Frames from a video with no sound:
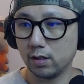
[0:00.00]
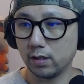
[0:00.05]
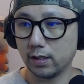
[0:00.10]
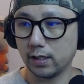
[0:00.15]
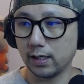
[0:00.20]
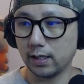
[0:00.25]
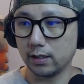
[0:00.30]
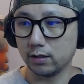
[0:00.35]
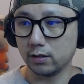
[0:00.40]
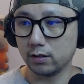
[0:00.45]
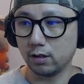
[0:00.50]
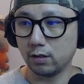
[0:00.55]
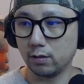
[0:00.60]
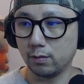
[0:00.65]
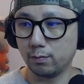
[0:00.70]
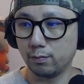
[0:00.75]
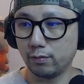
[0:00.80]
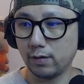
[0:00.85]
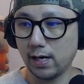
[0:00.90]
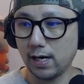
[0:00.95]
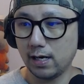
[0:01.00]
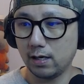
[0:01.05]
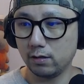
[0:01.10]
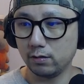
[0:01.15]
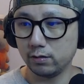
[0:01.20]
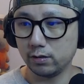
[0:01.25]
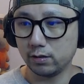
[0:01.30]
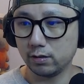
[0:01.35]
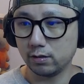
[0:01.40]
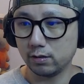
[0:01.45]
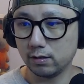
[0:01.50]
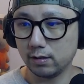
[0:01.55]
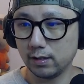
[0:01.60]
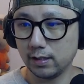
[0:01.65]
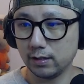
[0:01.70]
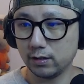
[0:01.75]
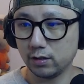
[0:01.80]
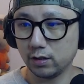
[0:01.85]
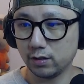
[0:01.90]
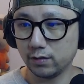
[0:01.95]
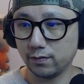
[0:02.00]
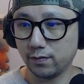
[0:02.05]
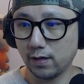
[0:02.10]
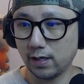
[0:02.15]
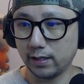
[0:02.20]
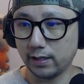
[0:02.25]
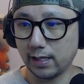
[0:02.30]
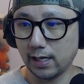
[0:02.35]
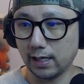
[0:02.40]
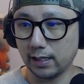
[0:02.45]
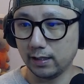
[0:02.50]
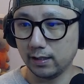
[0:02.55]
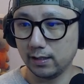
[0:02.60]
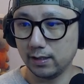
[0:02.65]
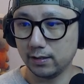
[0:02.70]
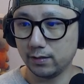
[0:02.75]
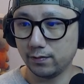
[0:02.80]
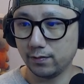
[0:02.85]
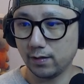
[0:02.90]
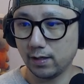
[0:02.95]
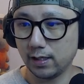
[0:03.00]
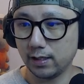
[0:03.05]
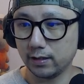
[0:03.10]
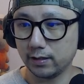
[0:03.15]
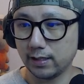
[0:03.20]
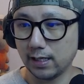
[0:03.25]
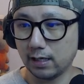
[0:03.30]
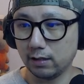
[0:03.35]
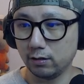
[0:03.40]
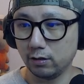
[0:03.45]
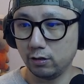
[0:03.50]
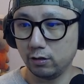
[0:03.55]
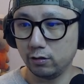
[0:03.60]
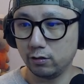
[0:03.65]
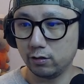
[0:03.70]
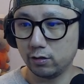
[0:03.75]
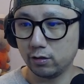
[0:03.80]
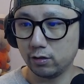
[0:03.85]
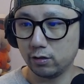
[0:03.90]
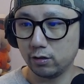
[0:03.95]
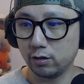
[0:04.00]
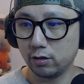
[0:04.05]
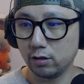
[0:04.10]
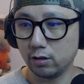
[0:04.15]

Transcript: Okay, so browse. Let's just find that. Let's find downloads.